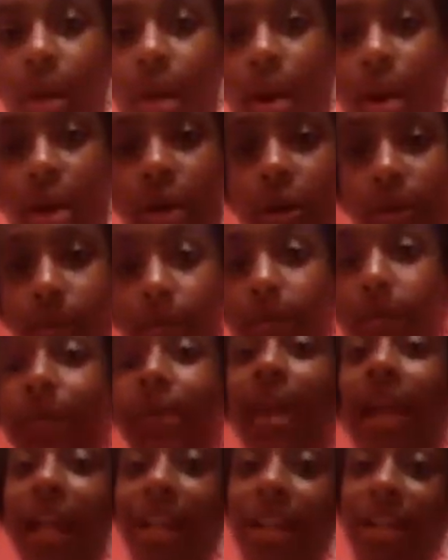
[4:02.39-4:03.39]
Oh,
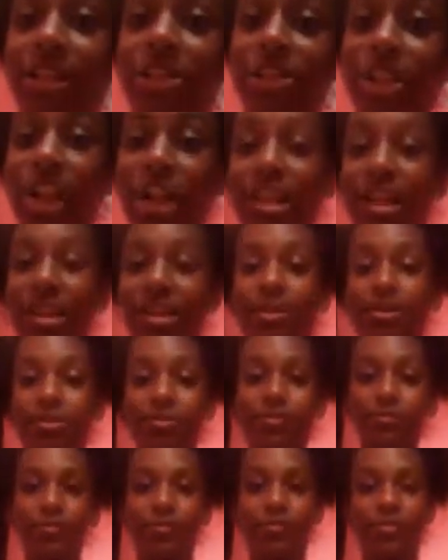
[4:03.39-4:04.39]
and a shout out
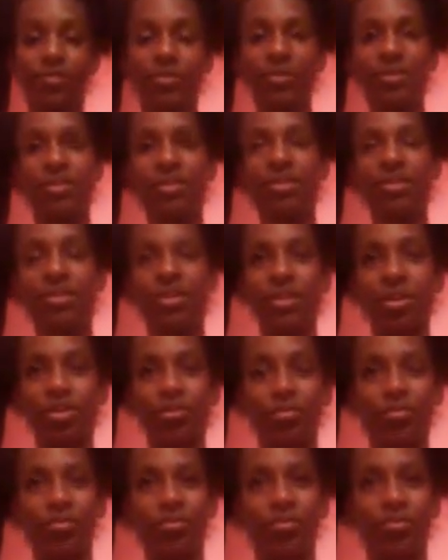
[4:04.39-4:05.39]
to,
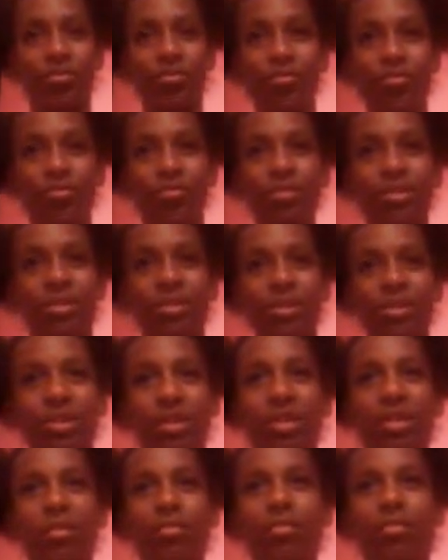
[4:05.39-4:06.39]
what's her
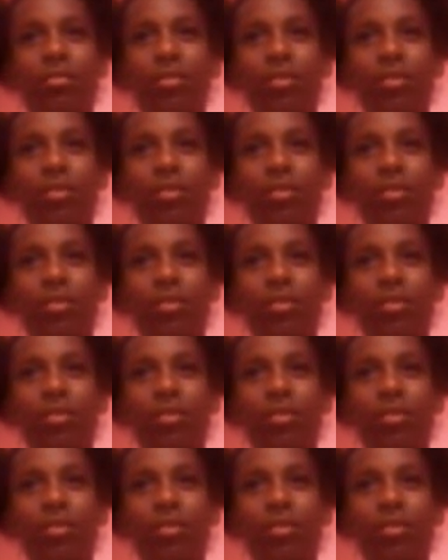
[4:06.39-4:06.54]
name?